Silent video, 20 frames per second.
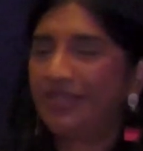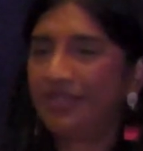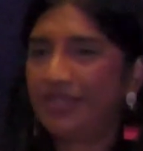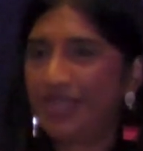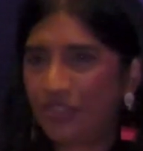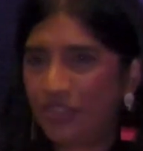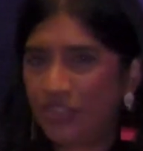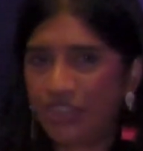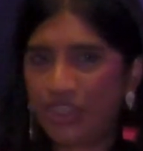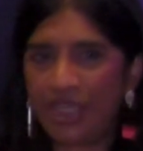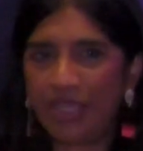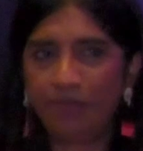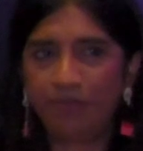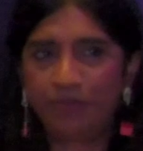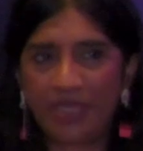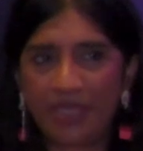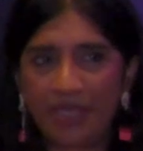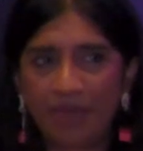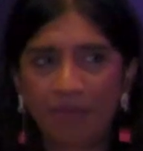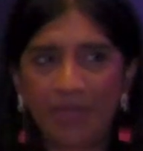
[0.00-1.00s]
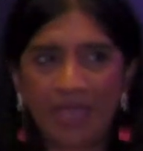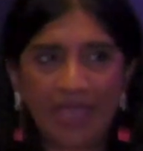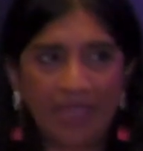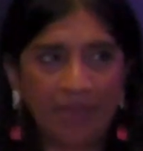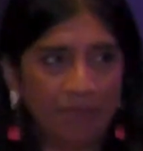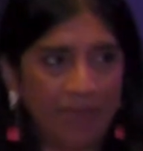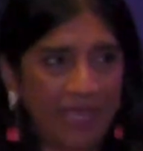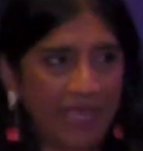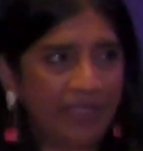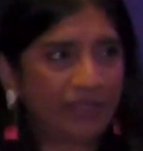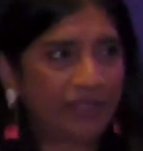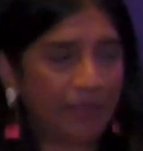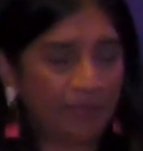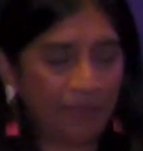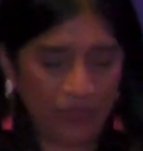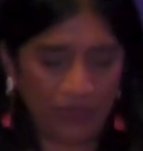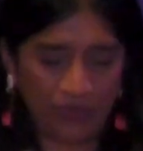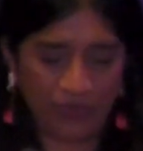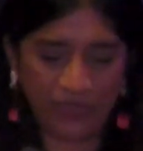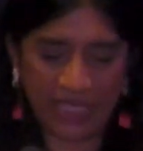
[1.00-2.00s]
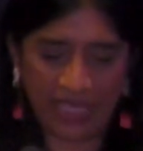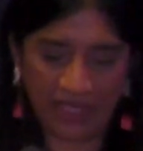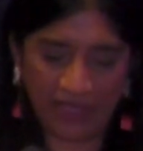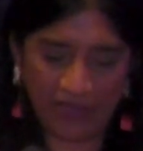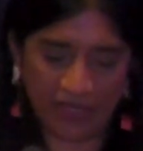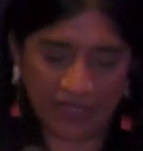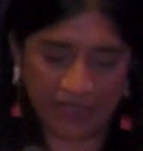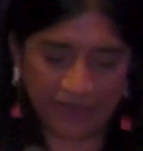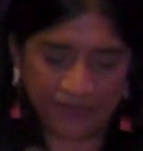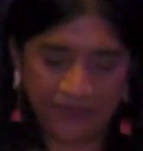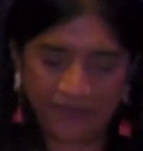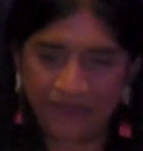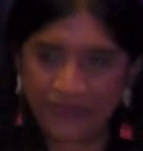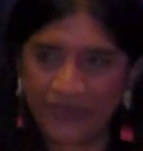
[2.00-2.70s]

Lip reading: that shape them and make them who they are.